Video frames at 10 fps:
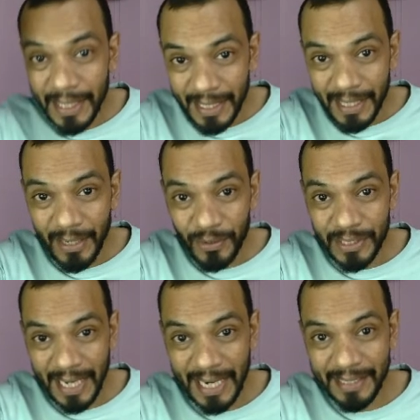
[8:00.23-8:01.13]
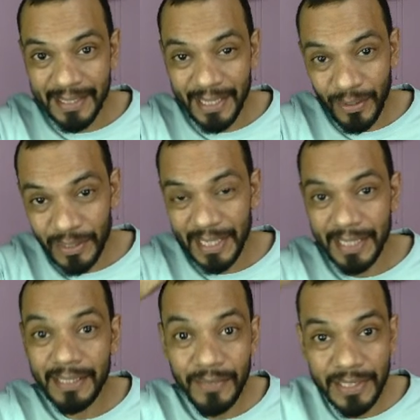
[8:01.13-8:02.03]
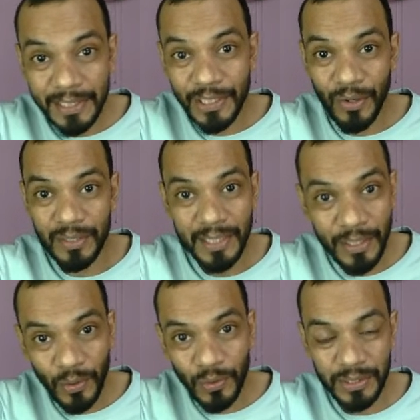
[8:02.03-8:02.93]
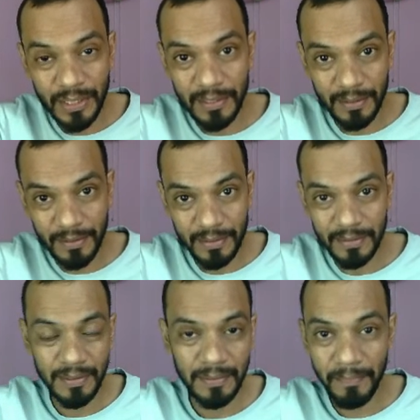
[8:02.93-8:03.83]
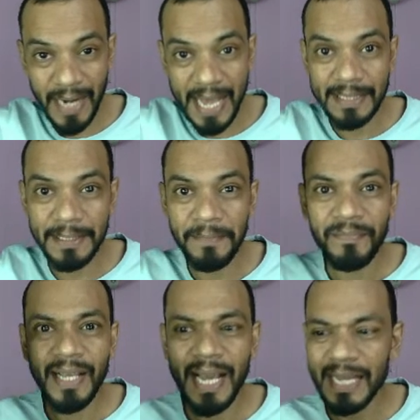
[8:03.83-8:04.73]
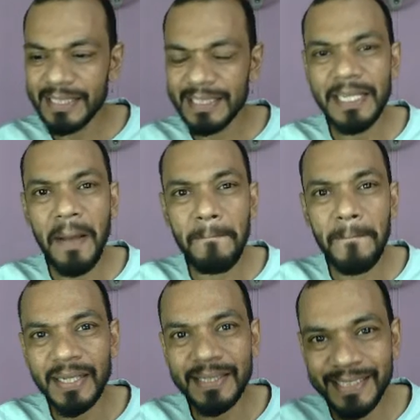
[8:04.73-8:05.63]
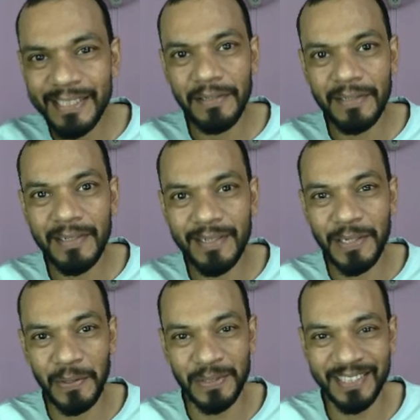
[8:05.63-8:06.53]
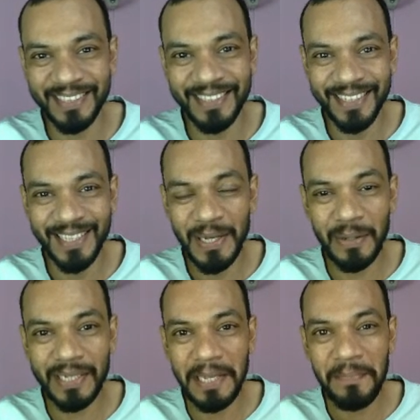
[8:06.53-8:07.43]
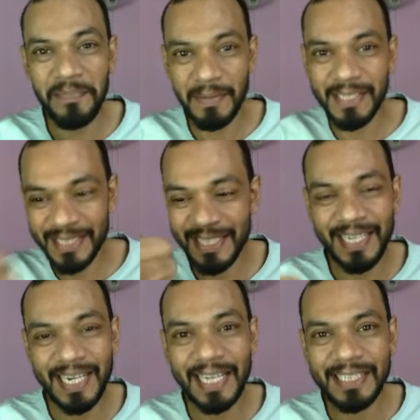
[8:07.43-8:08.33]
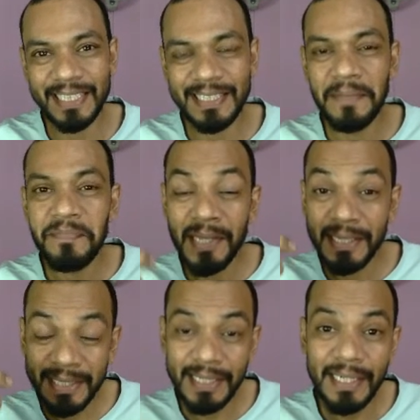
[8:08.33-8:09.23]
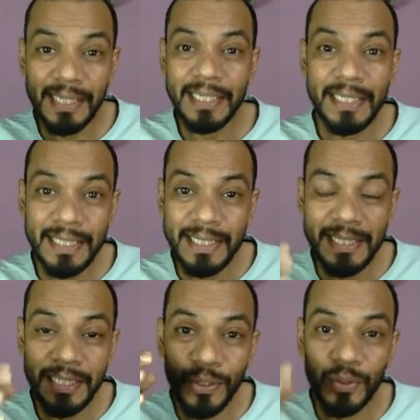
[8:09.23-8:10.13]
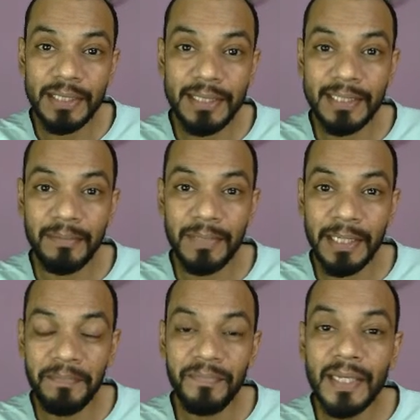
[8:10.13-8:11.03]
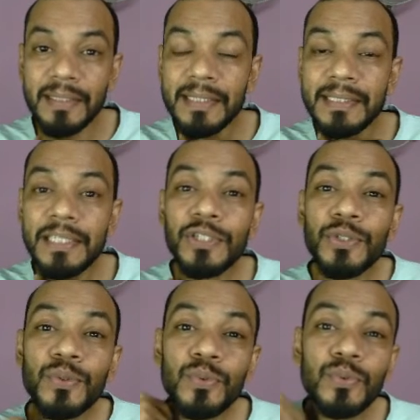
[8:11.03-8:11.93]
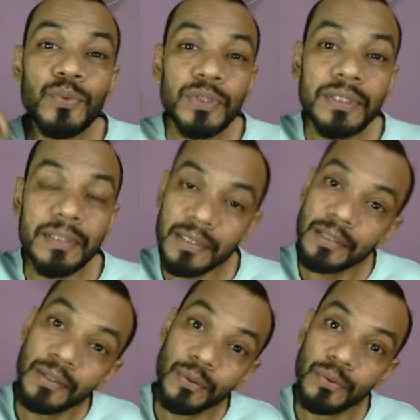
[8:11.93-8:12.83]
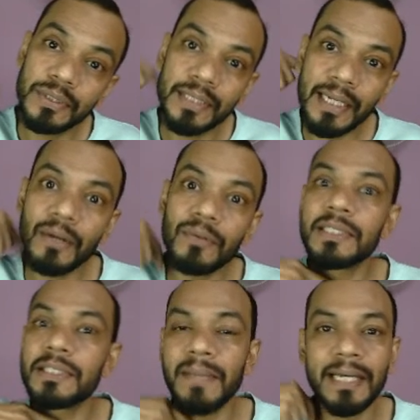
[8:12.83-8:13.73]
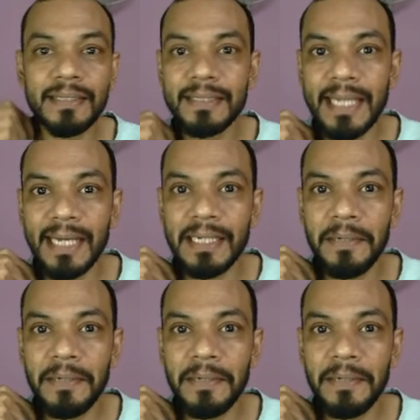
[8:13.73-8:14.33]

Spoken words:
on the head, around the head, which is grown, a rose plant, and she plucks the rose, okay, because she collects it. Suddenly, she notices something. There is a noose around this man's neck.